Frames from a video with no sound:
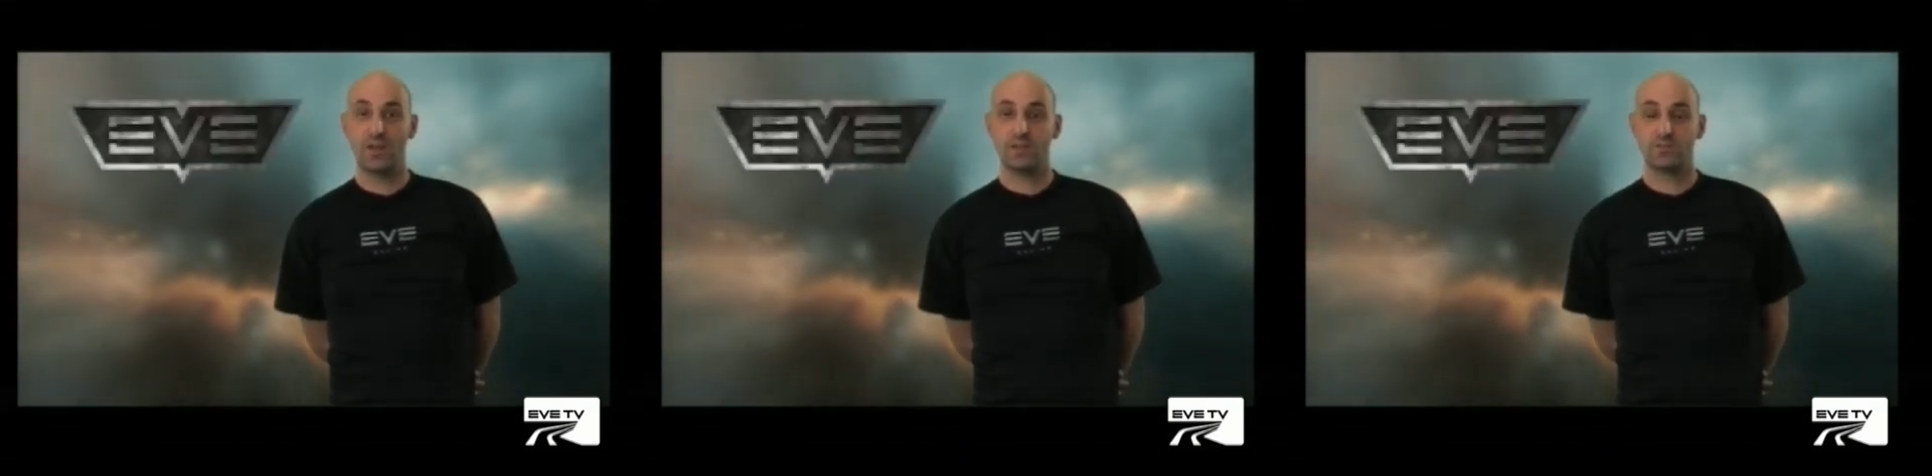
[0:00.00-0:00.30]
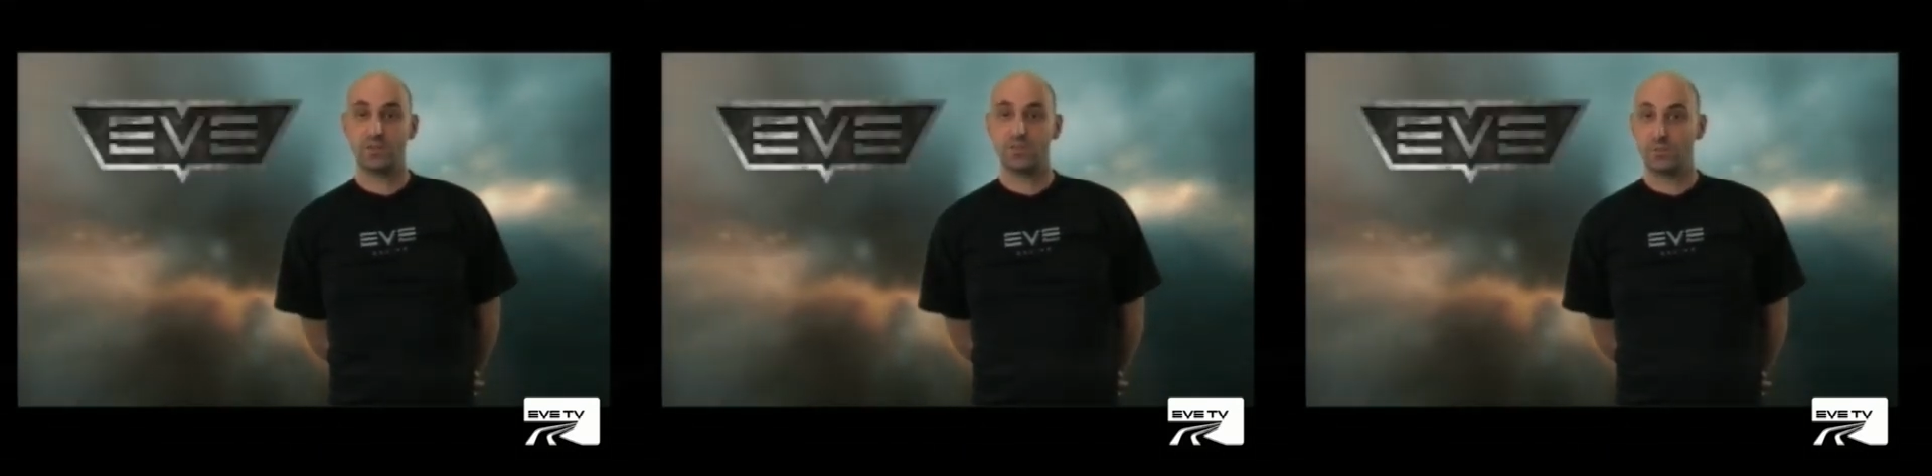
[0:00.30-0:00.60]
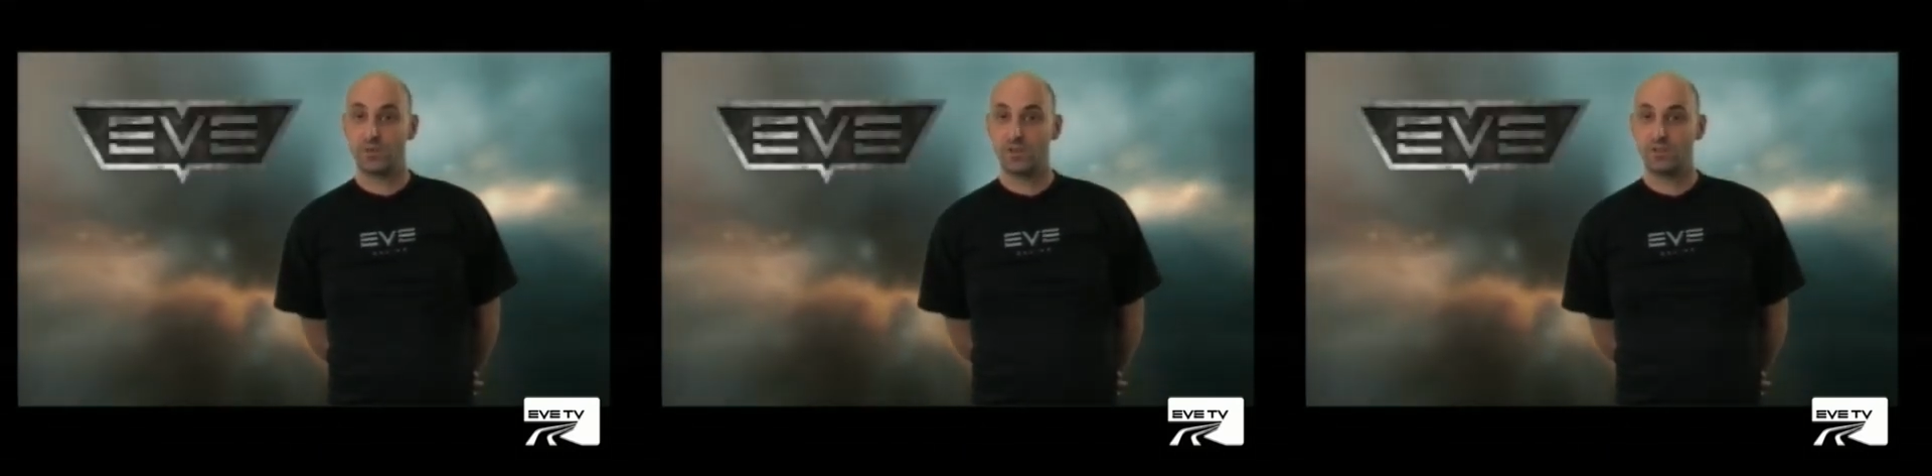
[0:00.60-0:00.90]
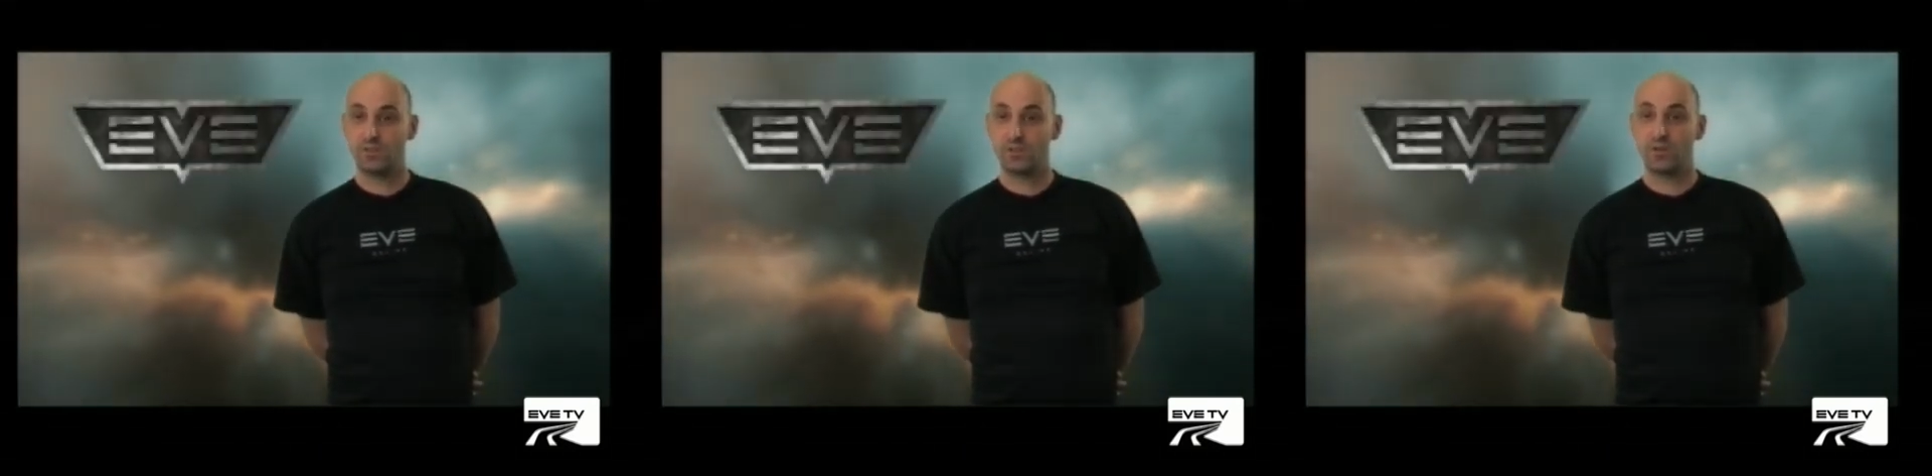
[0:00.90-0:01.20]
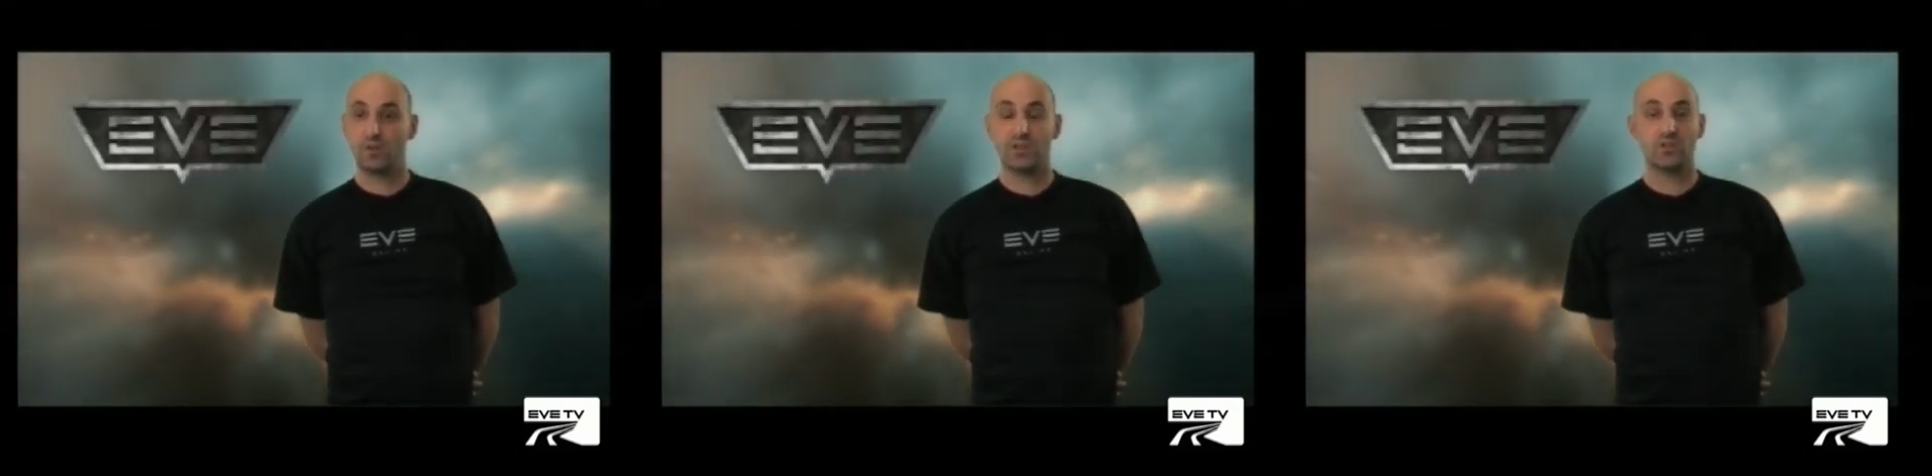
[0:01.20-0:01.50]
as an inspiration
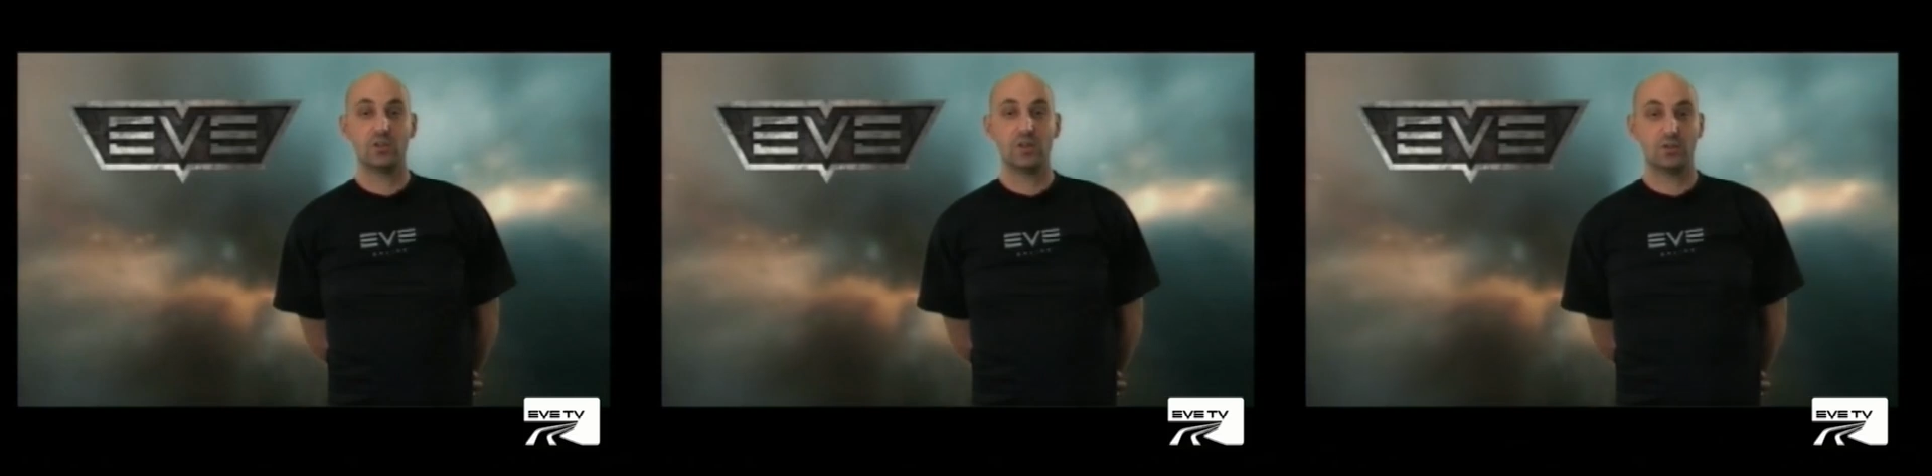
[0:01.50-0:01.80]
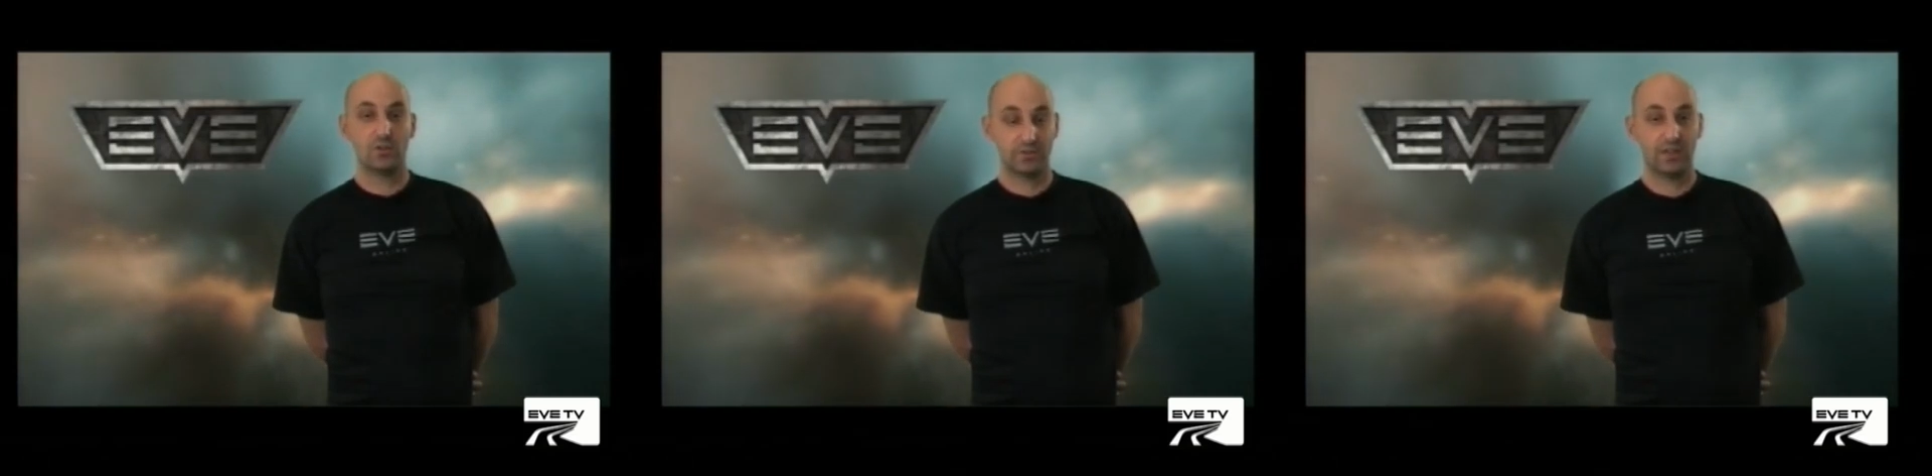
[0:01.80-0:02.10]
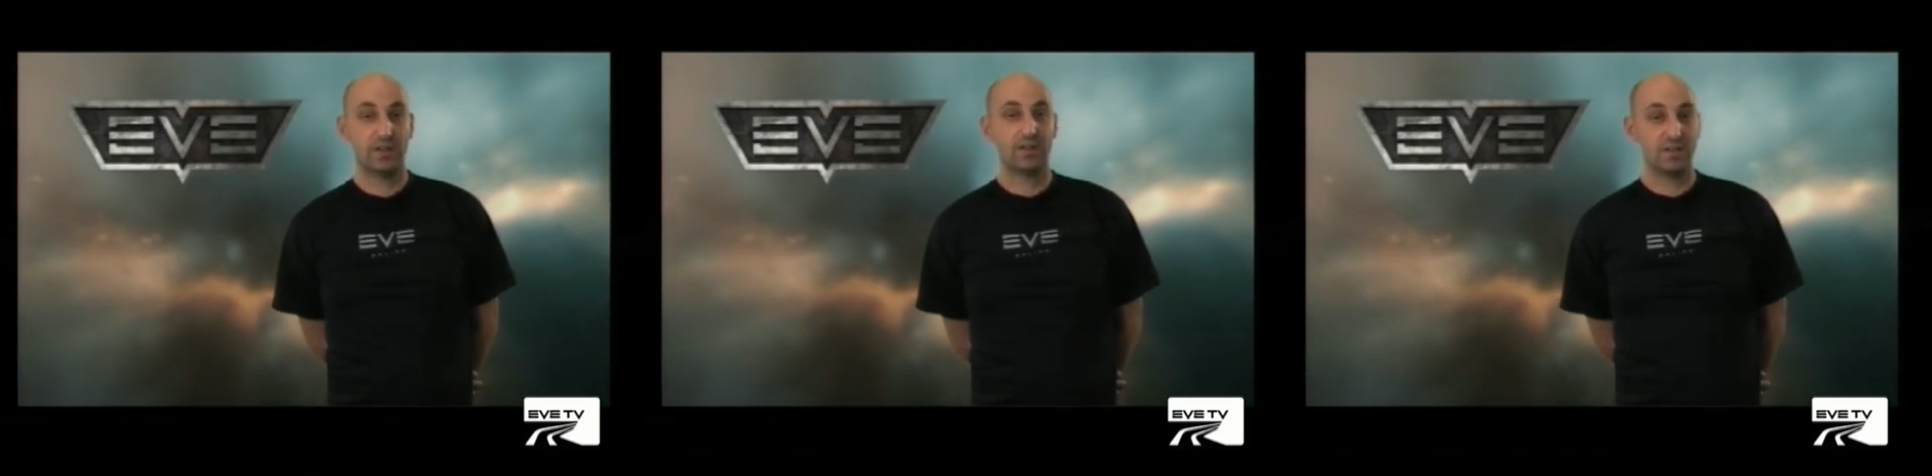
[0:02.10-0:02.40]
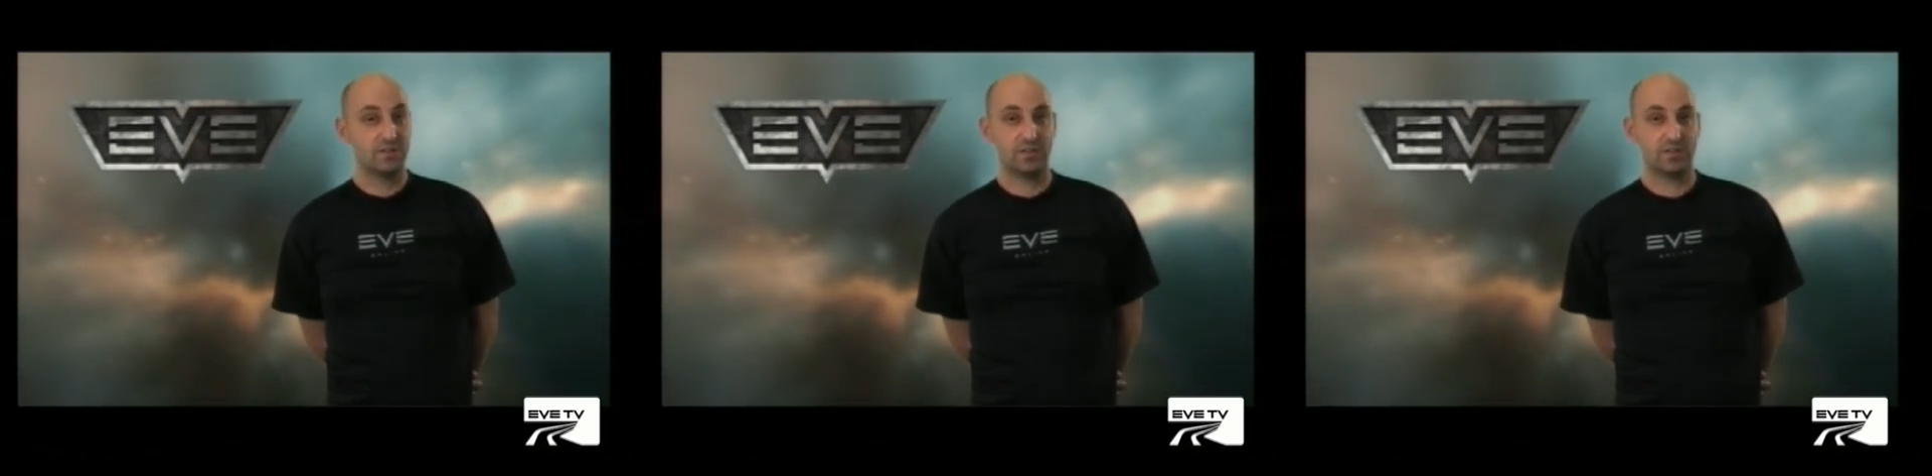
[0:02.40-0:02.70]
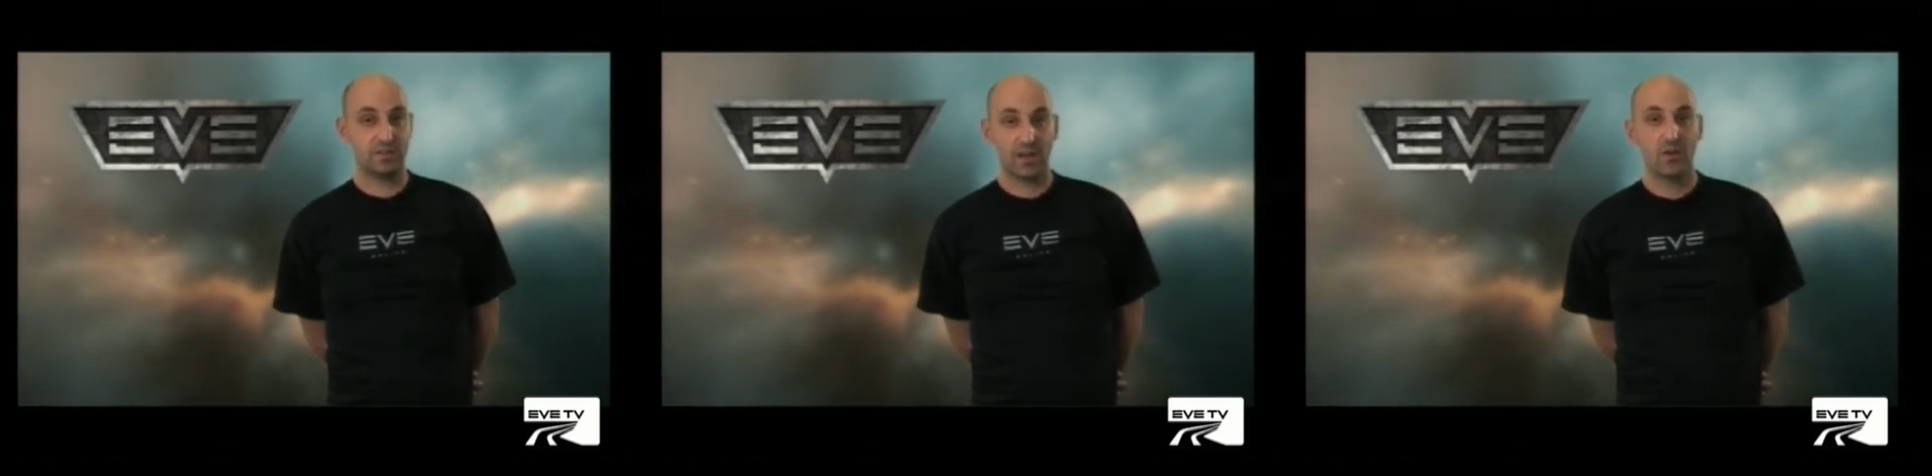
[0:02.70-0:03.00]
the original content as it
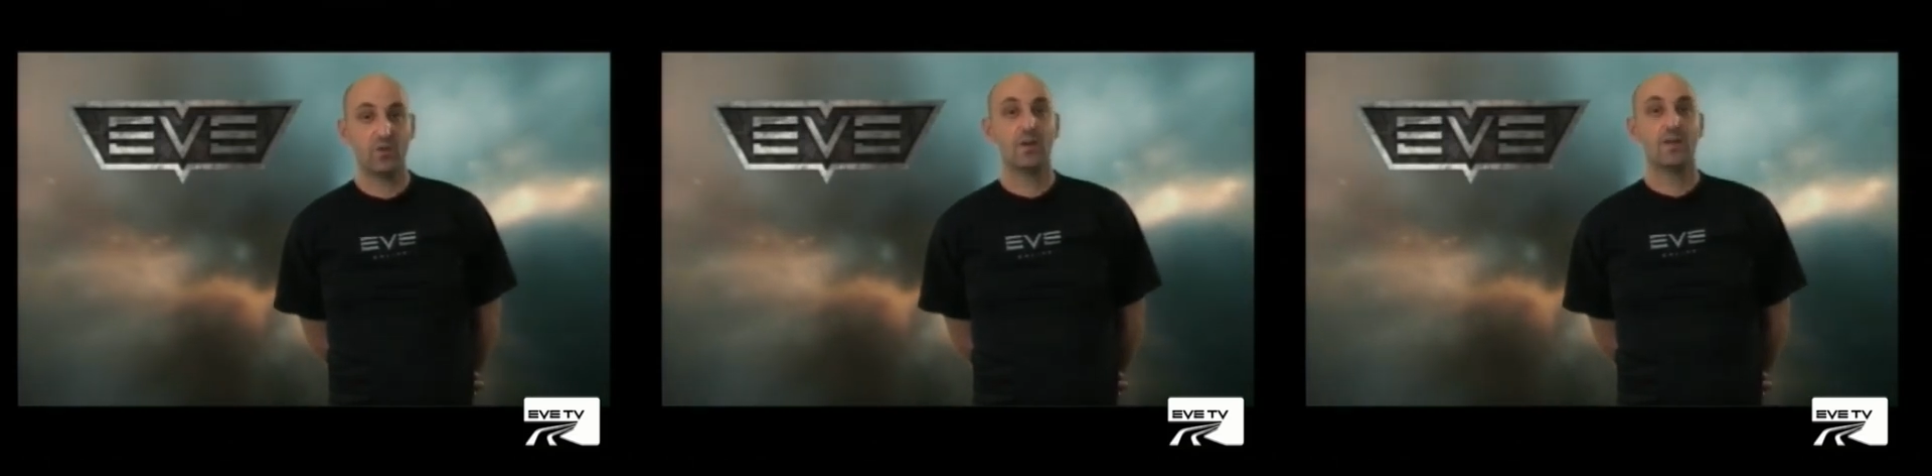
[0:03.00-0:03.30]
is now,